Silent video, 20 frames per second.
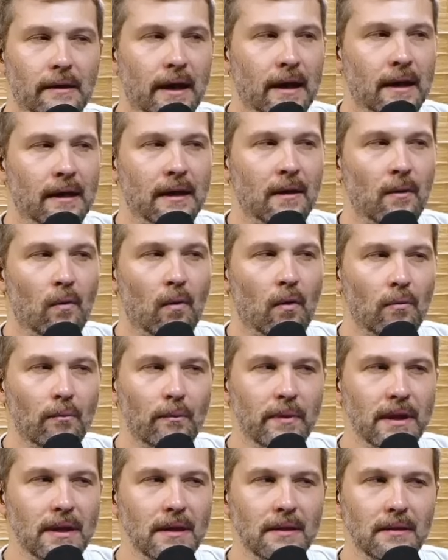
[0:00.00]
And he won't
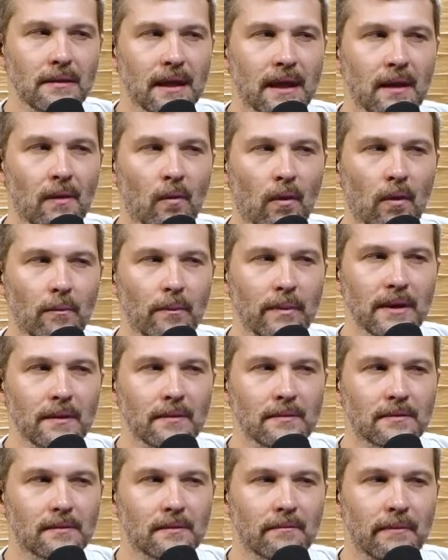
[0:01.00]
be he won't
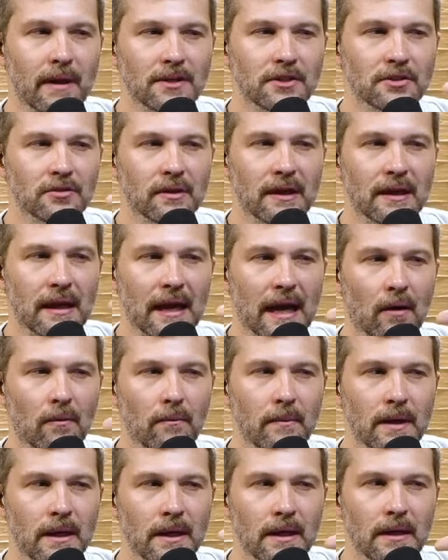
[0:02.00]
be measuring how
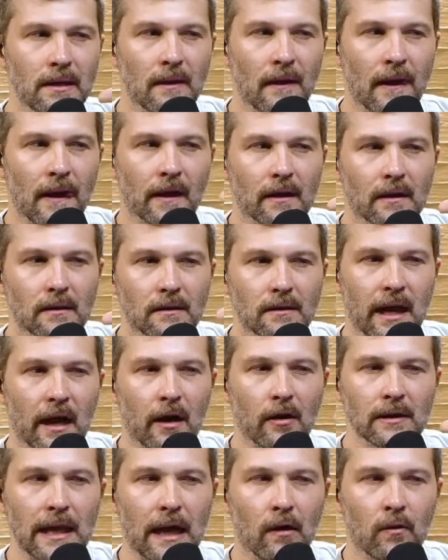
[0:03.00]
many
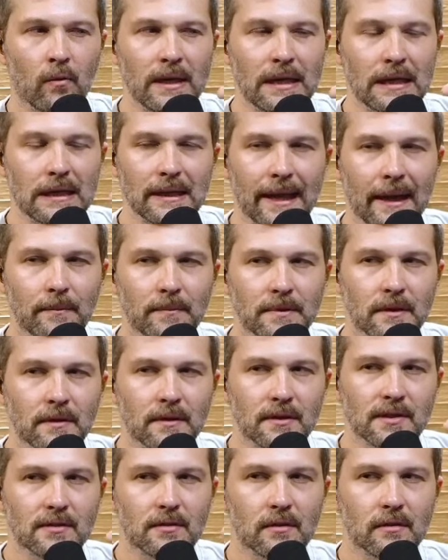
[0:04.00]
how loud we clapped in
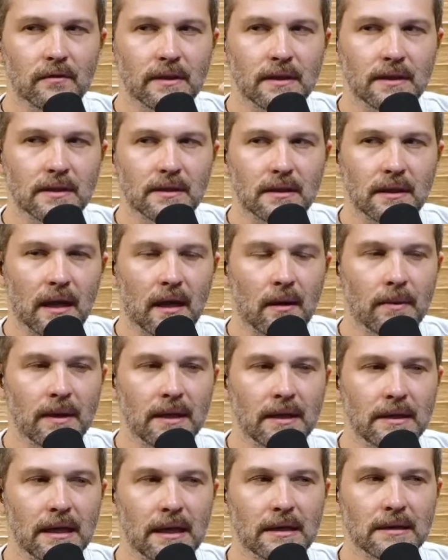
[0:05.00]
the service yes. and how
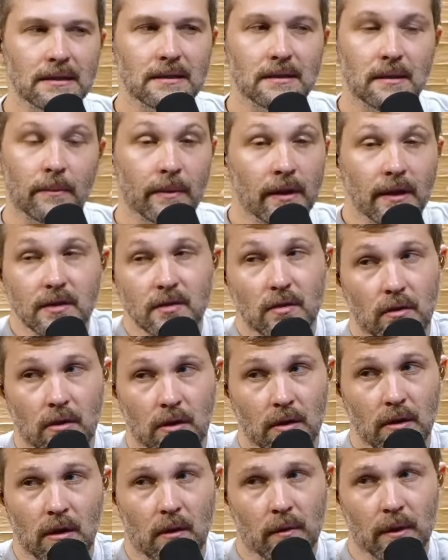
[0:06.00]
many dances. I mean, that's all
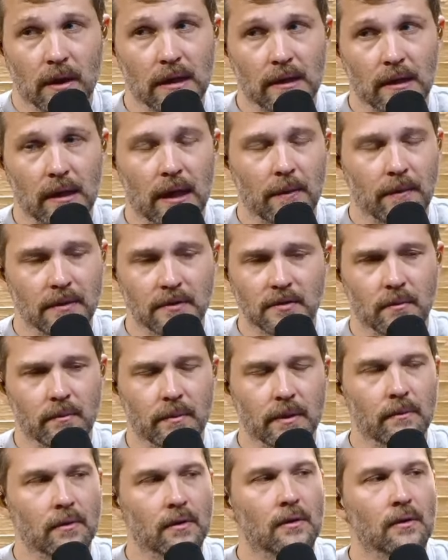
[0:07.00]
good. I want to clap as are
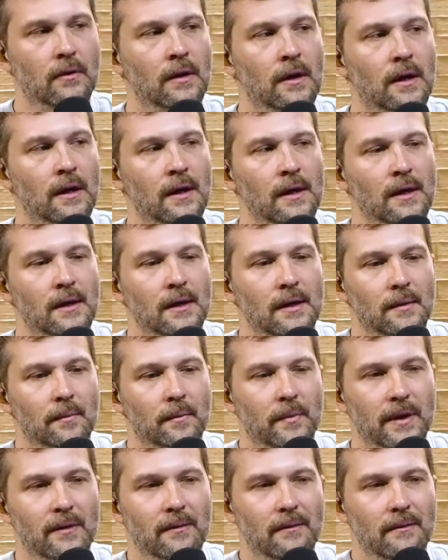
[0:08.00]
biblical,
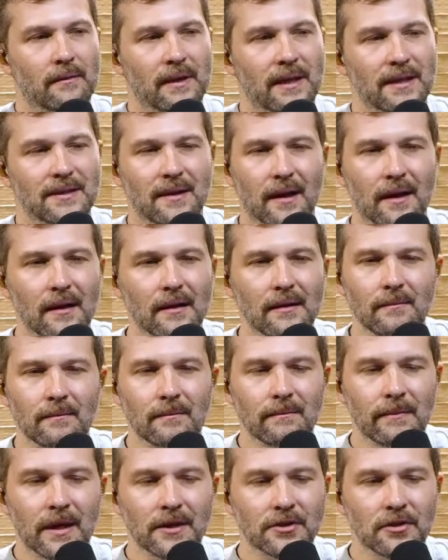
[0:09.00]
but he's not going to
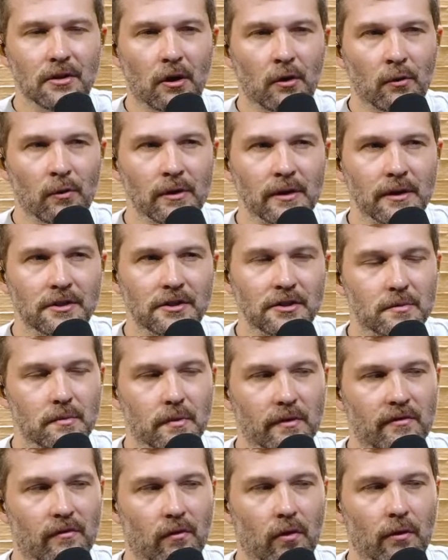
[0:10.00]
measure our religious
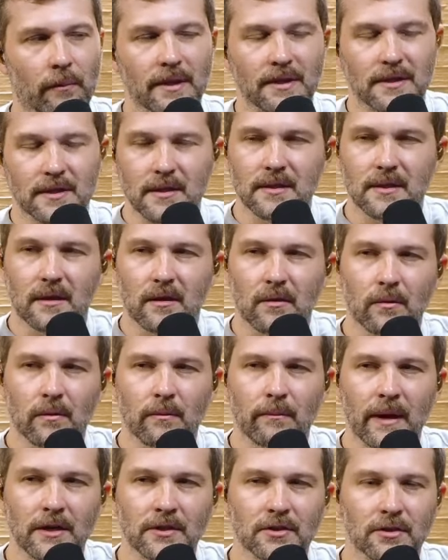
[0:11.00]
performance. He's going to
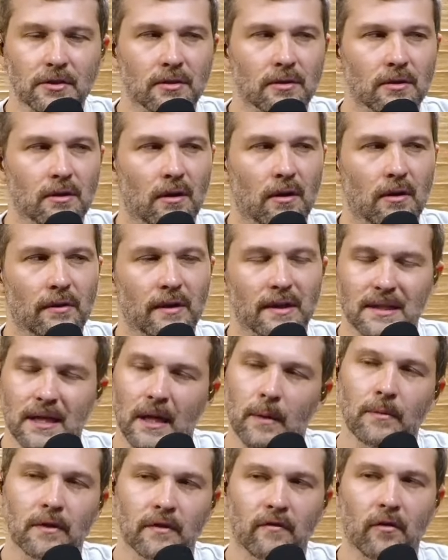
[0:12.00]
measure the
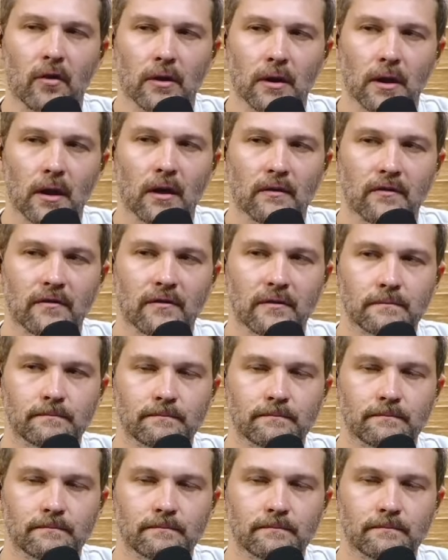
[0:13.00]
depth of our love.